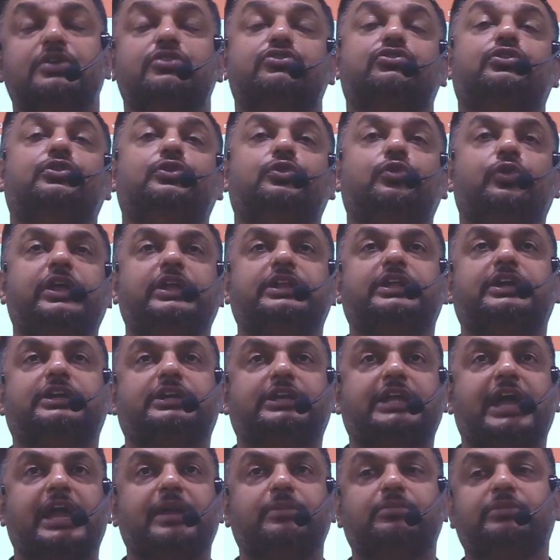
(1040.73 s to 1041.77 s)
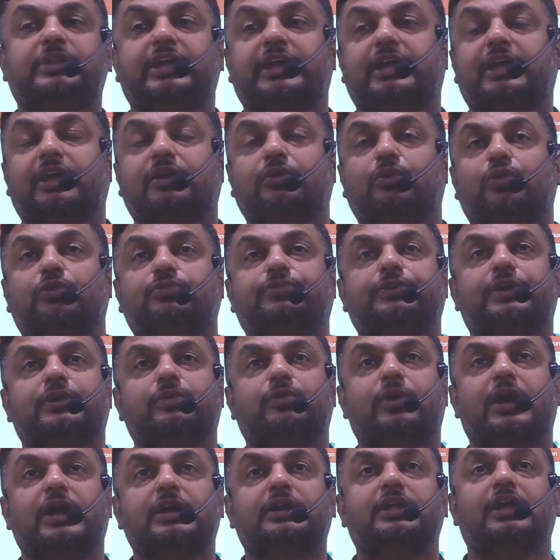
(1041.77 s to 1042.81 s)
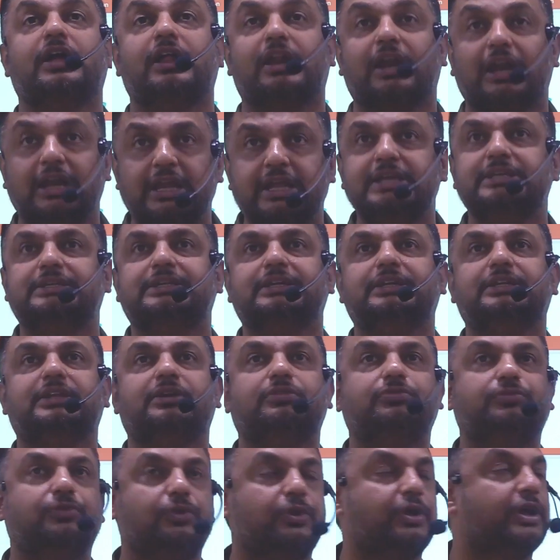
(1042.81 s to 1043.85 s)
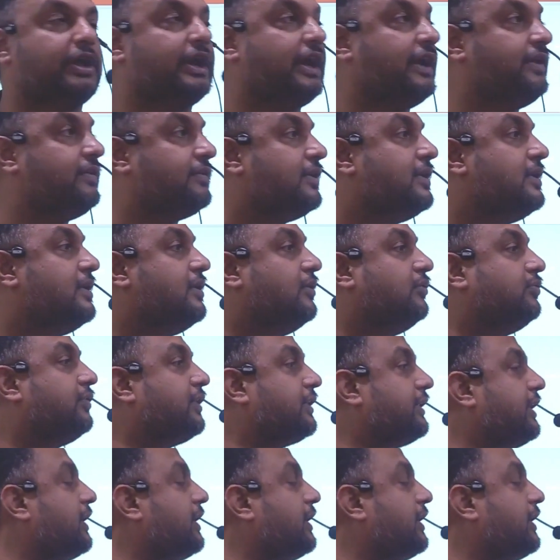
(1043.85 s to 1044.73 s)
So during that time, they can go for what? Releasing the food grains. For